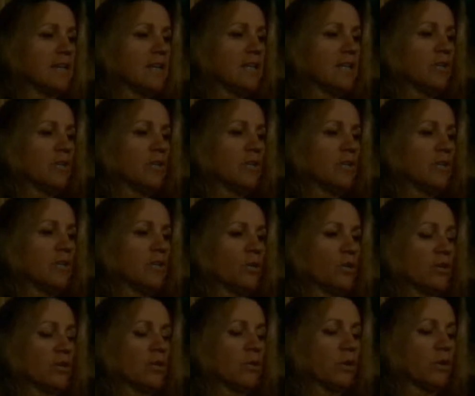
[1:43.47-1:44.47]
The
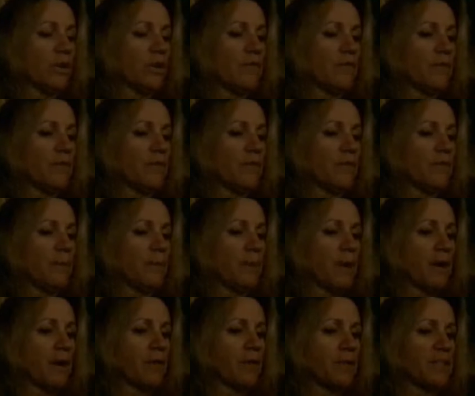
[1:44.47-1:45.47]
orderly world of the
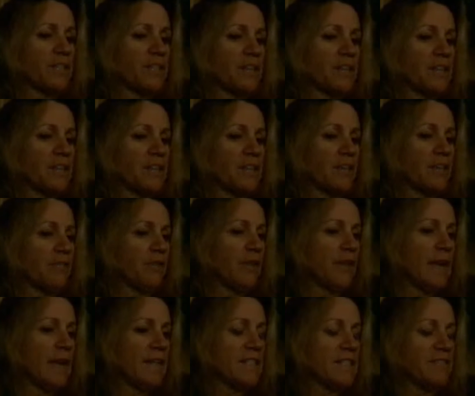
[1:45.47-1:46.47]
park, with its careful
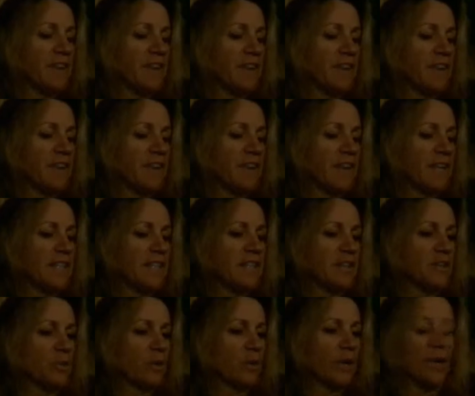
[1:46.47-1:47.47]
lines defining
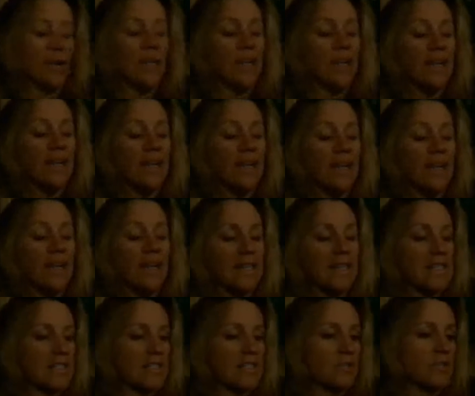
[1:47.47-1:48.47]
territory,
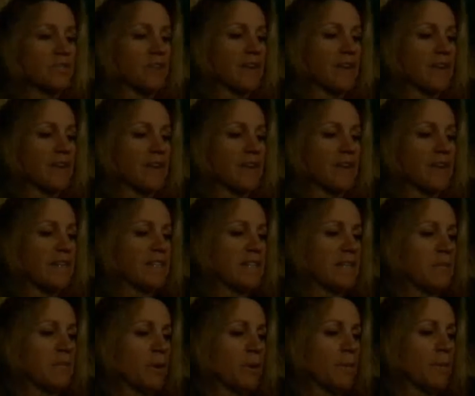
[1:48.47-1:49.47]
isn't so defined
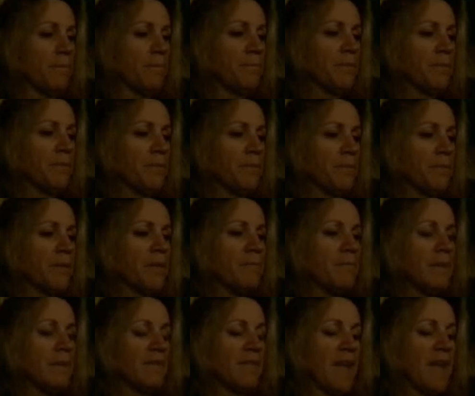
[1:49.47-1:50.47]
anymore.
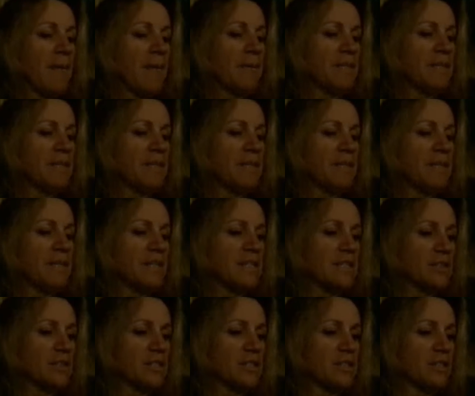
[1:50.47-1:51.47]
Many of the habitats
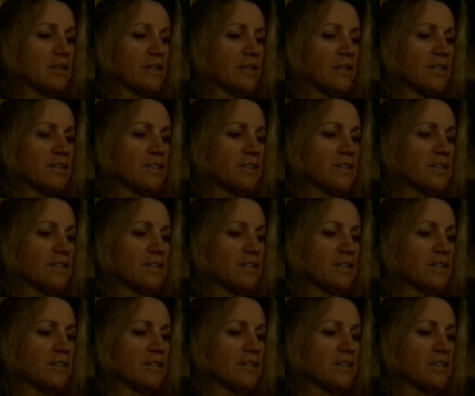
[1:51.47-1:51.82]
are still